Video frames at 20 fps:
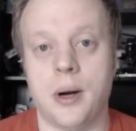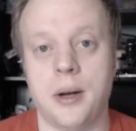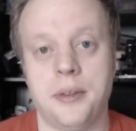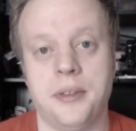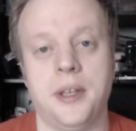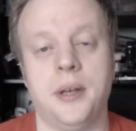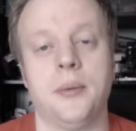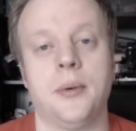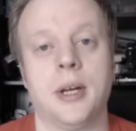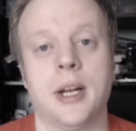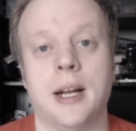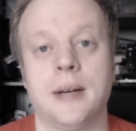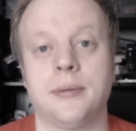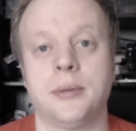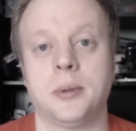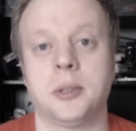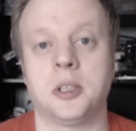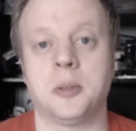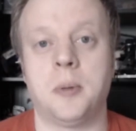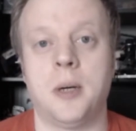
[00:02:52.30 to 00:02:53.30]
I think we're going to have
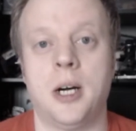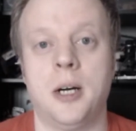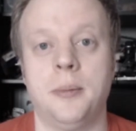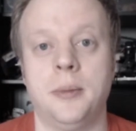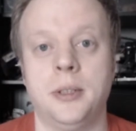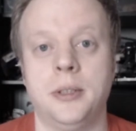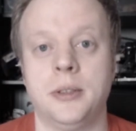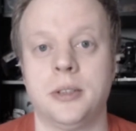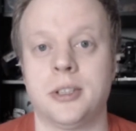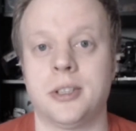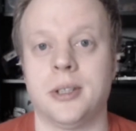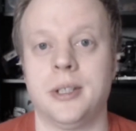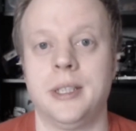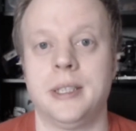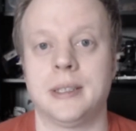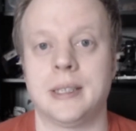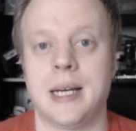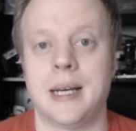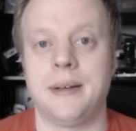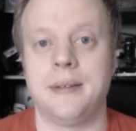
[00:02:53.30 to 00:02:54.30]
to experiment, try
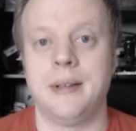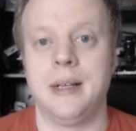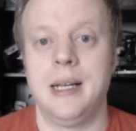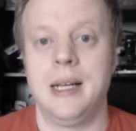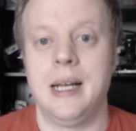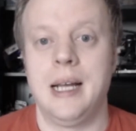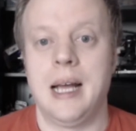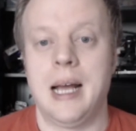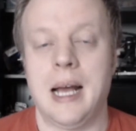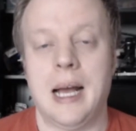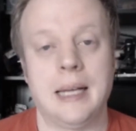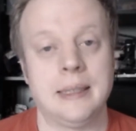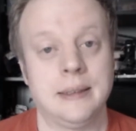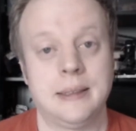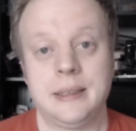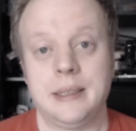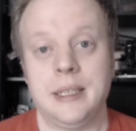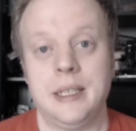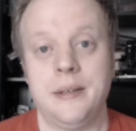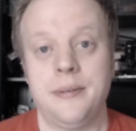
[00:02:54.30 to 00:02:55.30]
this out, and
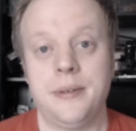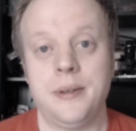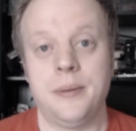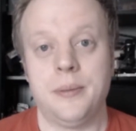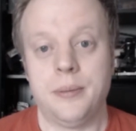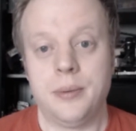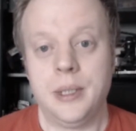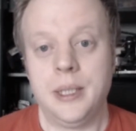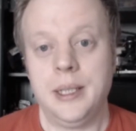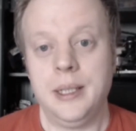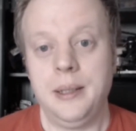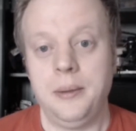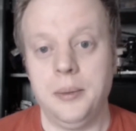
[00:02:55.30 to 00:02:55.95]
see if it really